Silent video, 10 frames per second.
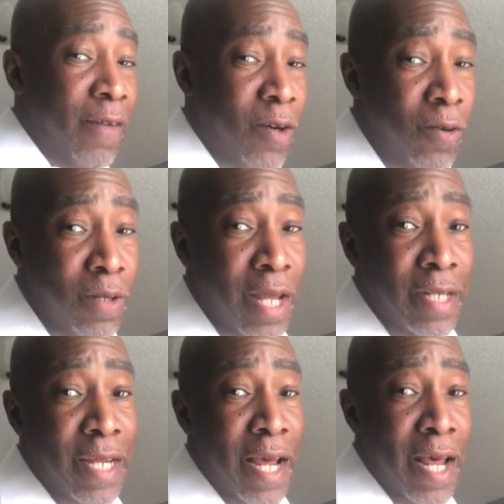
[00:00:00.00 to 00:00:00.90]
have a whole lot
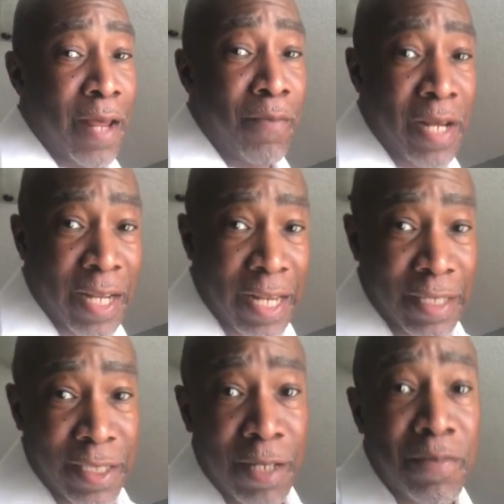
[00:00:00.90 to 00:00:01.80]
of time, but I got
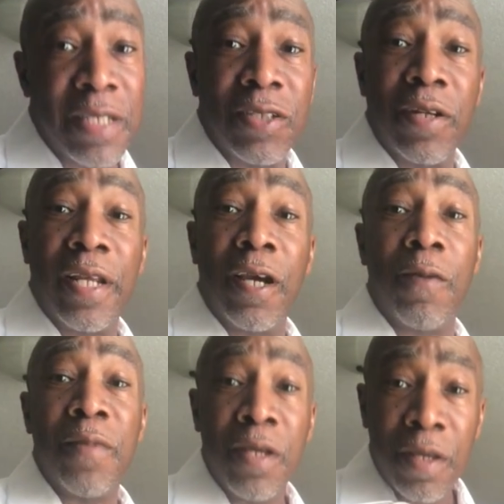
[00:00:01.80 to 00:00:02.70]
a tip that's gonna
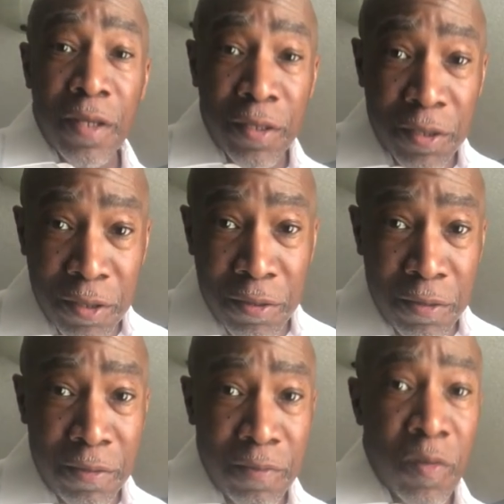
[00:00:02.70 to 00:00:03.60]
help
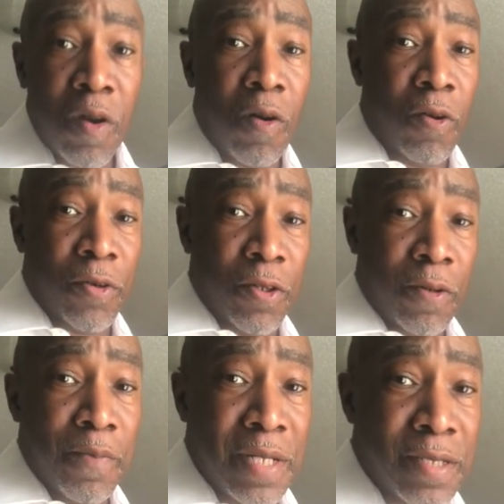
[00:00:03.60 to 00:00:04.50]
you or
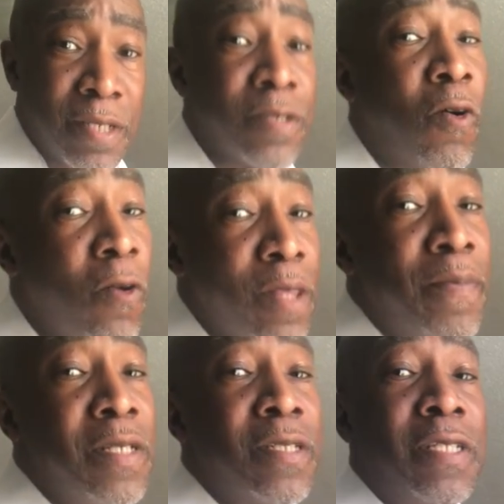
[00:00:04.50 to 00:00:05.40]
your business or the
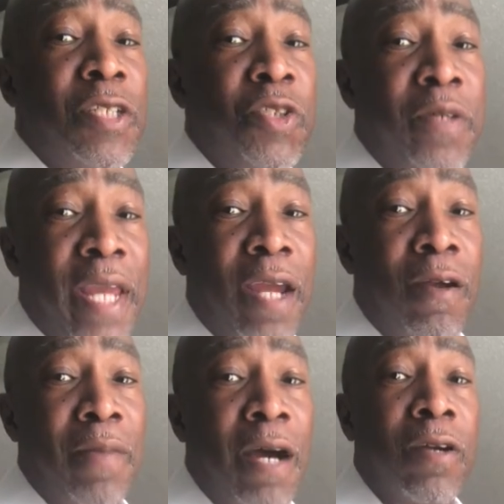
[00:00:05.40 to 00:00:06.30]
business that you
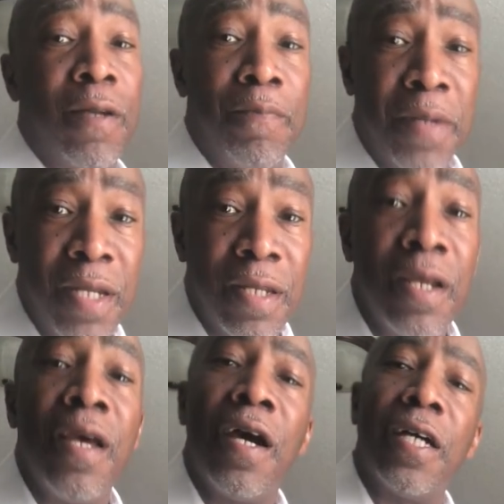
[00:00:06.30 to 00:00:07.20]
care about compete,
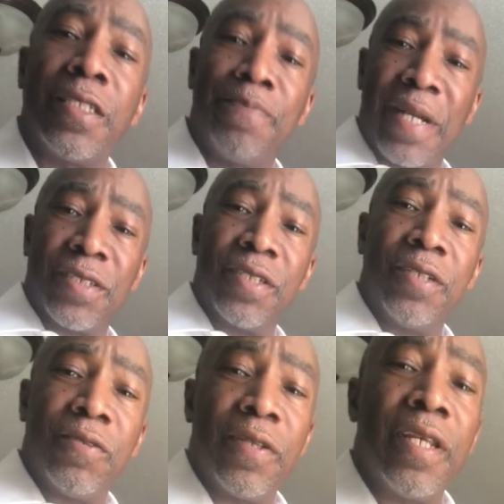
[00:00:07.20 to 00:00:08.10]

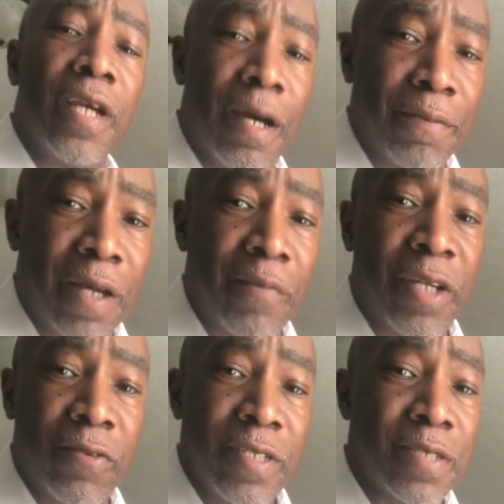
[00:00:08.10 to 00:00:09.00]
especially during the
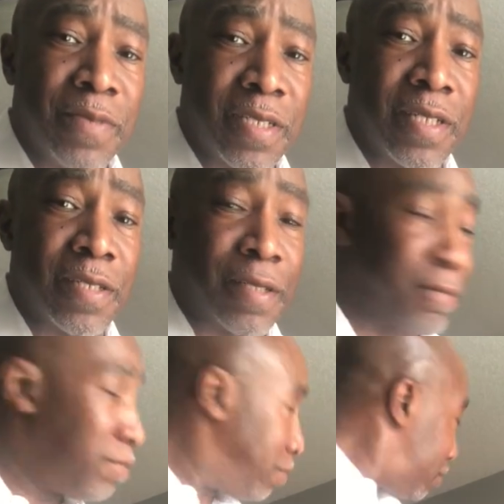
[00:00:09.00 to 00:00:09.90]
upcoming Christmas season.